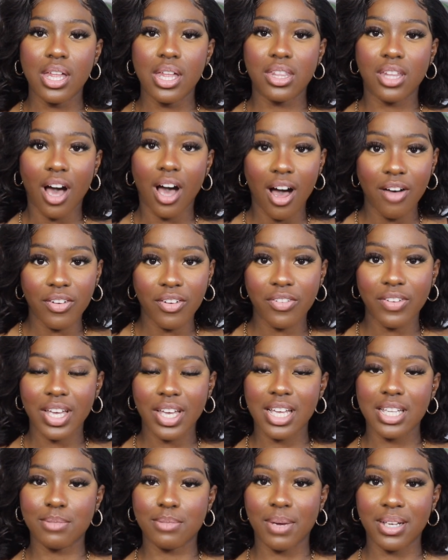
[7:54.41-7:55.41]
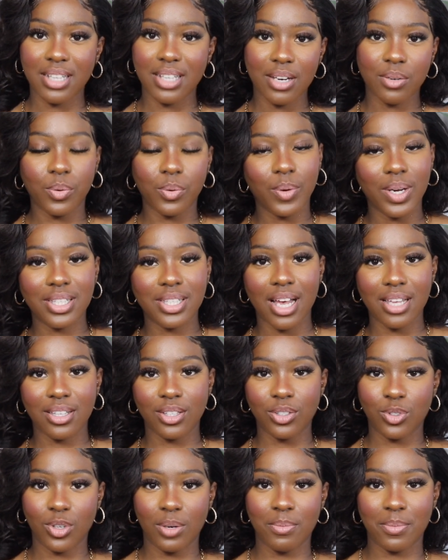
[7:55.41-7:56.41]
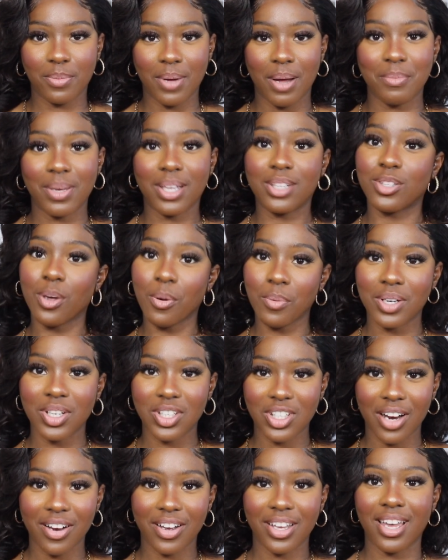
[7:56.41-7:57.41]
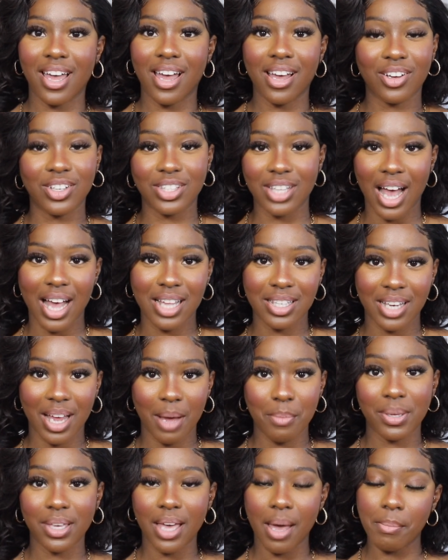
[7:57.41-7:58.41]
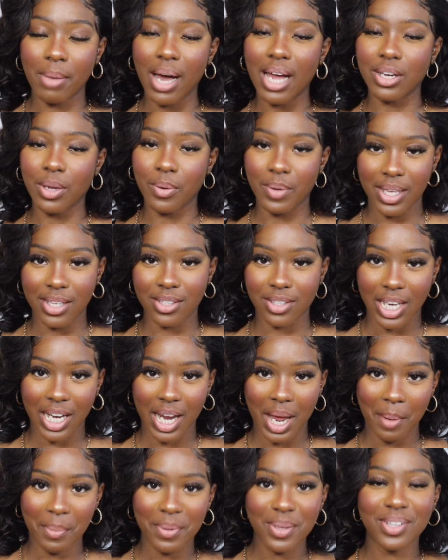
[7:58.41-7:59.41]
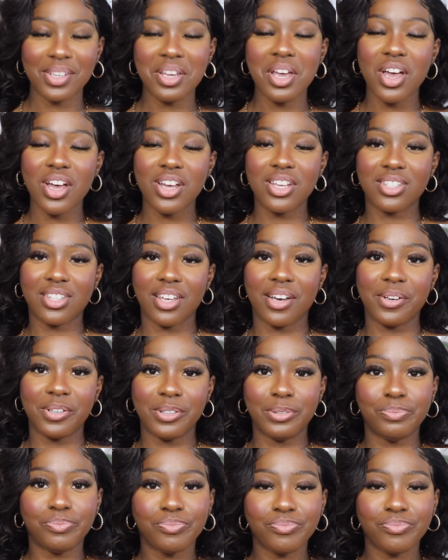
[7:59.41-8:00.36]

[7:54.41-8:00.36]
The other thing is, my dad always has a dream about me. I don't want to share it yet because it hasn't happened yet, but I know it is going to happen. So